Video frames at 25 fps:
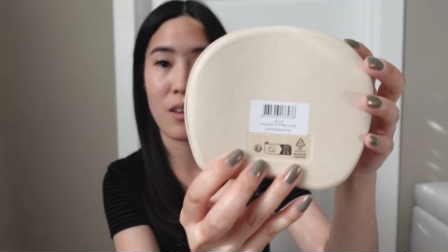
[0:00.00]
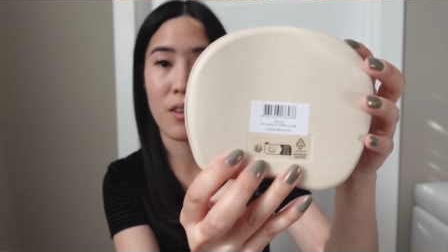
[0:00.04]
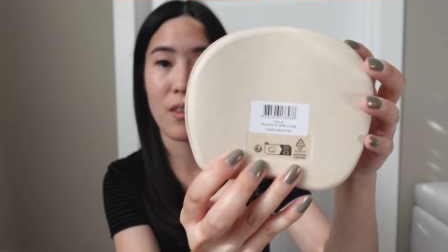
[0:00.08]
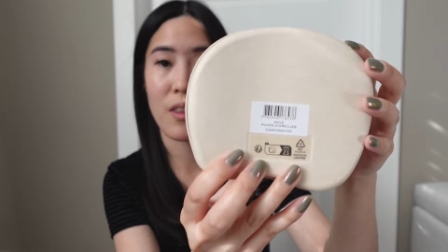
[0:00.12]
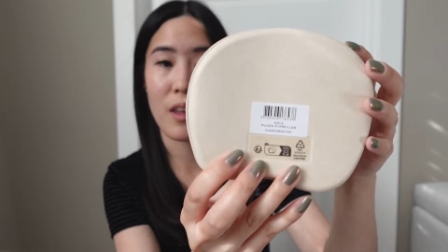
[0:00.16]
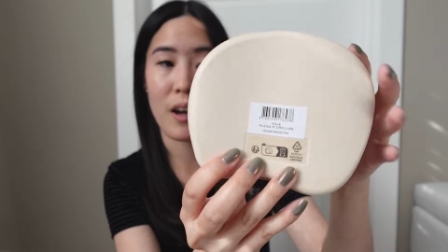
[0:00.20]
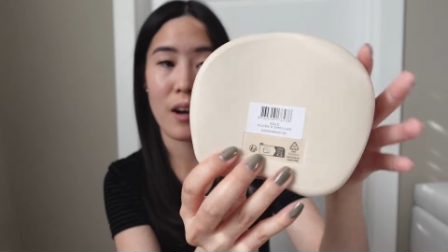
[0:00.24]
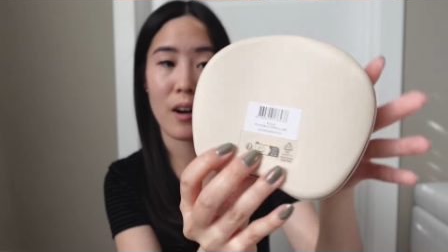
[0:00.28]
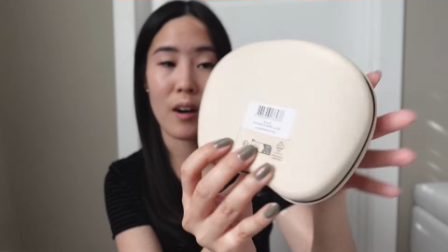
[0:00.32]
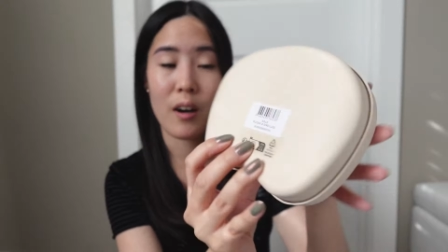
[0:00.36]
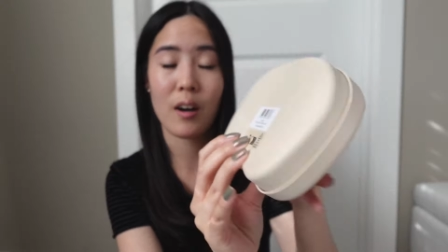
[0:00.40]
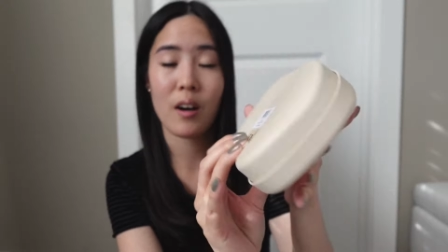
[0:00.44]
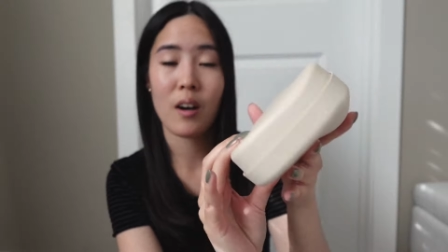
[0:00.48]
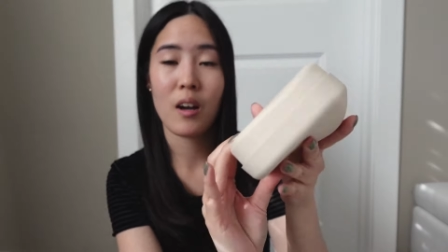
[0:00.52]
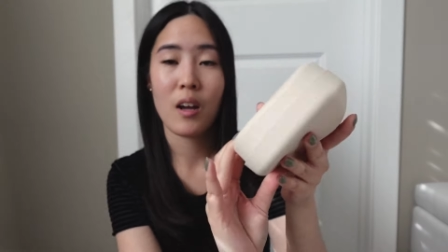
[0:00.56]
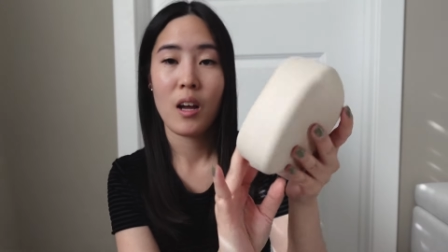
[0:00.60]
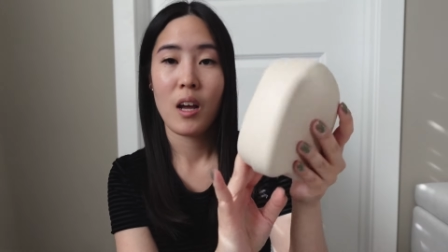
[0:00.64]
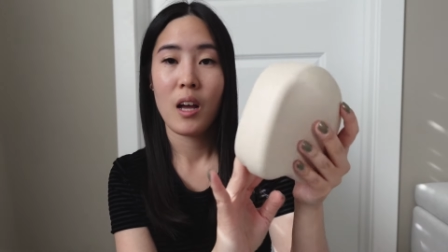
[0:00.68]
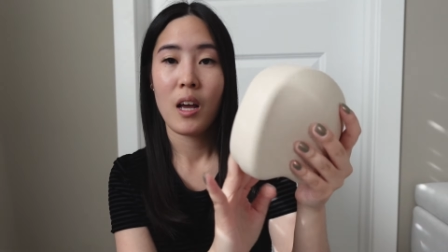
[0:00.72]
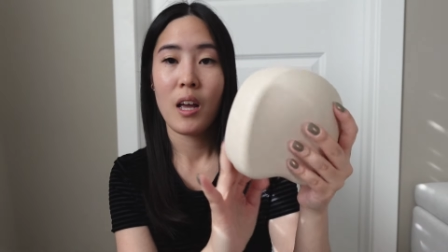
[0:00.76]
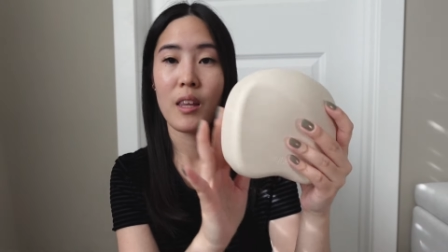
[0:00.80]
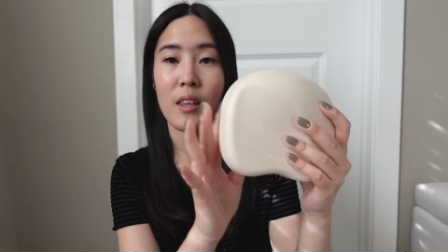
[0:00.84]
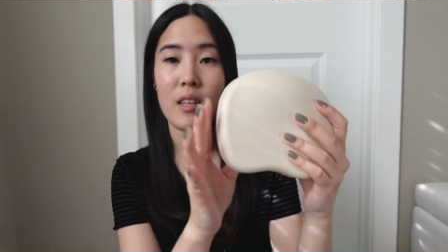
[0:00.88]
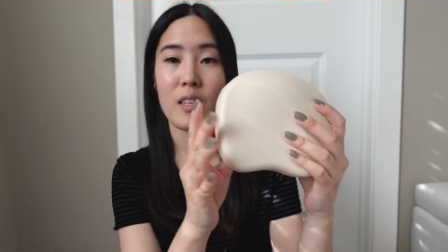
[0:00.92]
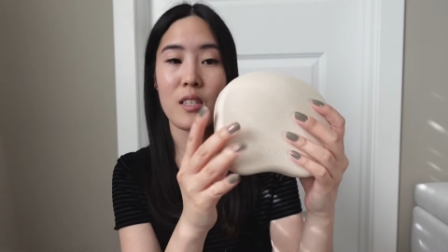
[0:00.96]
there.
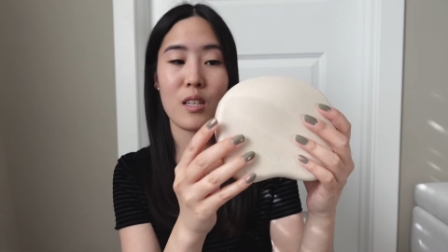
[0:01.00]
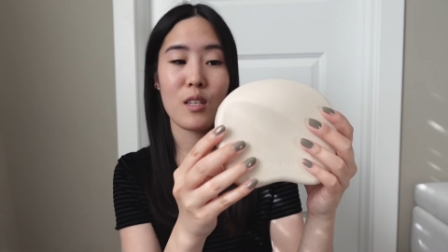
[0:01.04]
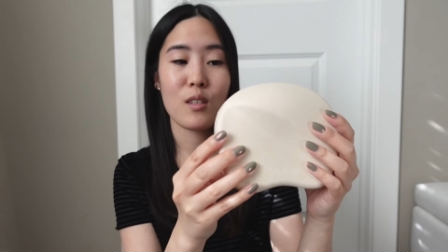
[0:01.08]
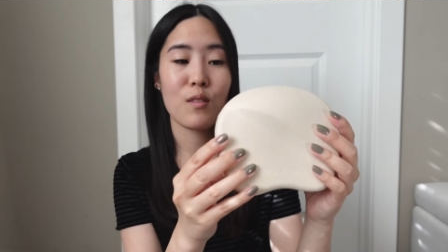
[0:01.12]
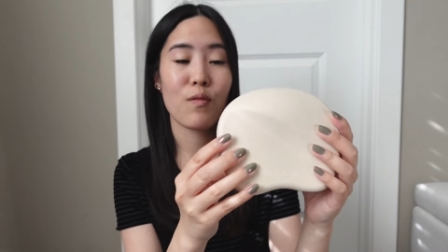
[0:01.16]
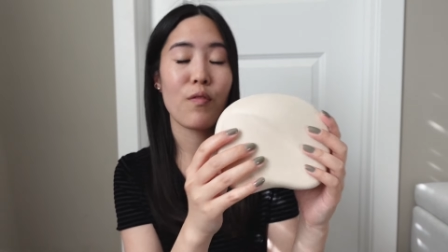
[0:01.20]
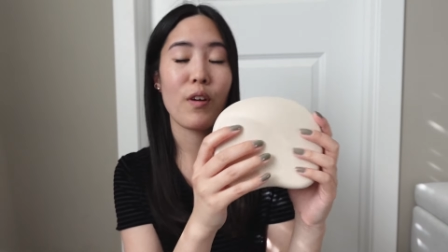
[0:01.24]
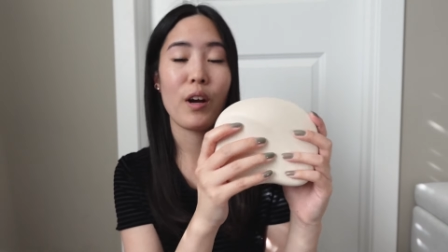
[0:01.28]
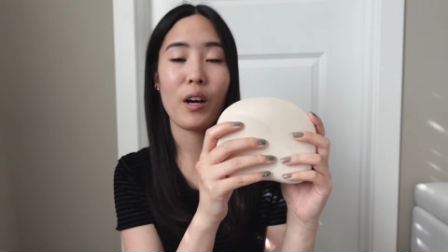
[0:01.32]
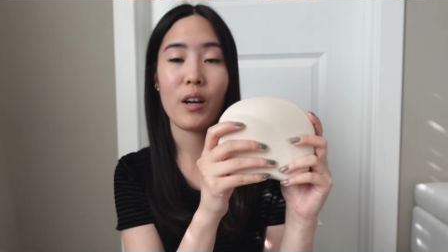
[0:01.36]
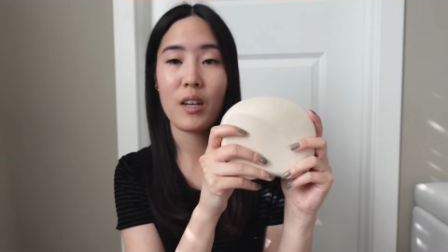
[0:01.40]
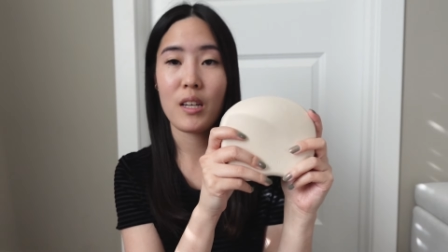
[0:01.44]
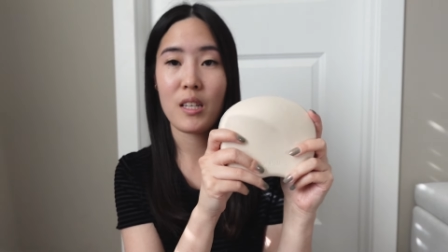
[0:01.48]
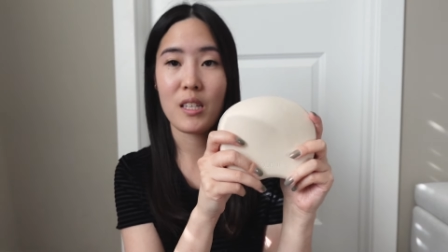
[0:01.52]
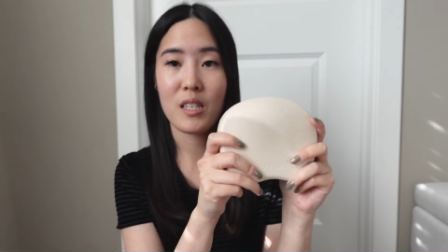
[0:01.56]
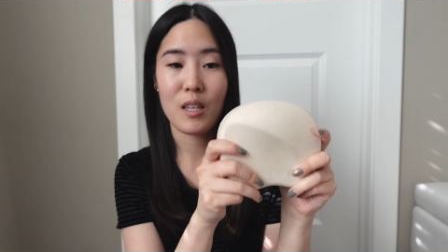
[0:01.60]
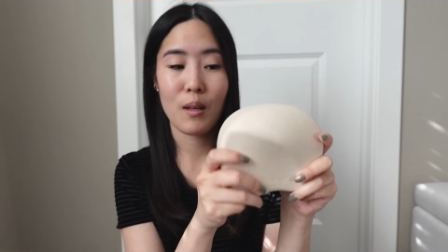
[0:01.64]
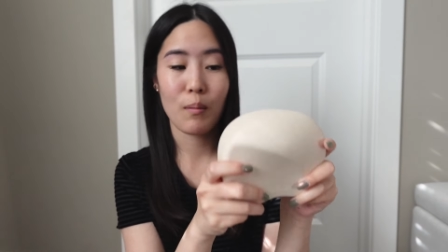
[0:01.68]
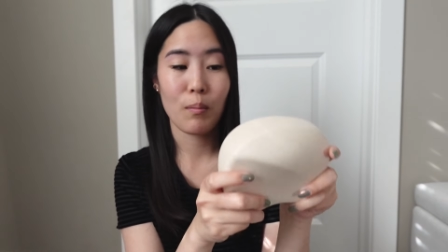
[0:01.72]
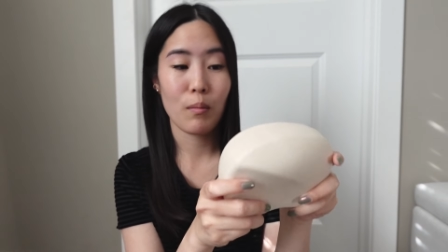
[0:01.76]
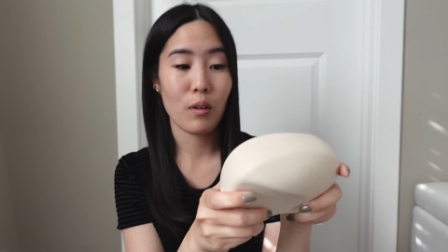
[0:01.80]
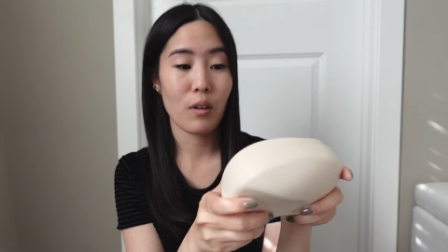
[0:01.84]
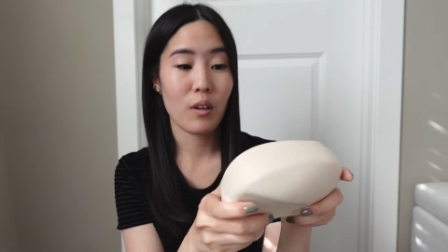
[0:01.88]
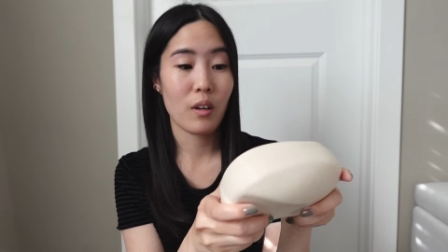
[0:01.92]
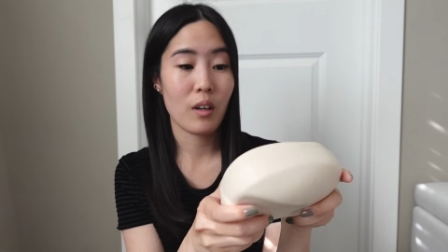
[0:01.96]
This is very
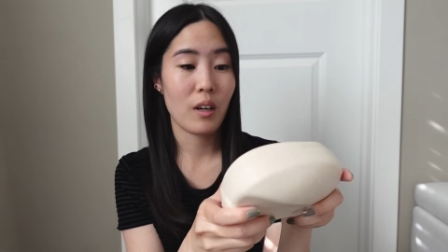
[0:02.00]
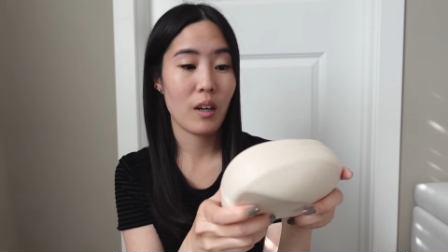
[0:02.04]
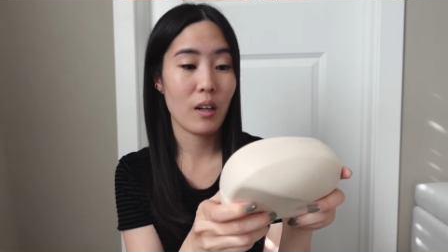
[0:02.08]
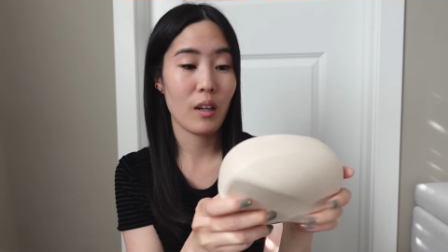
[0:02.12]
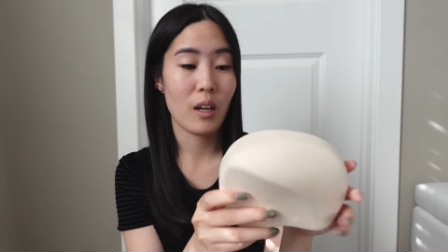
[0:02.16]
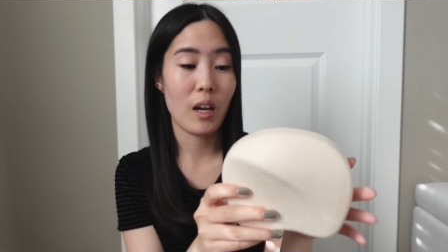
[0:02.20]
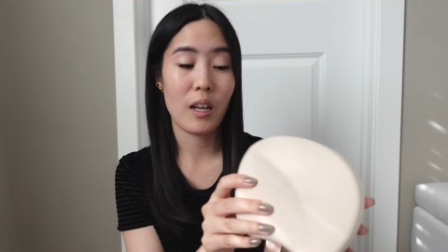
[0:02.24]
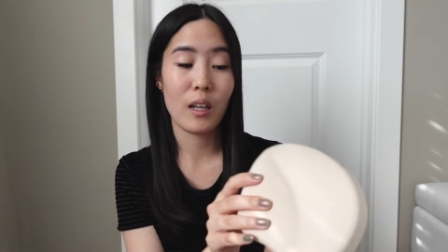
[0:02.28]
similar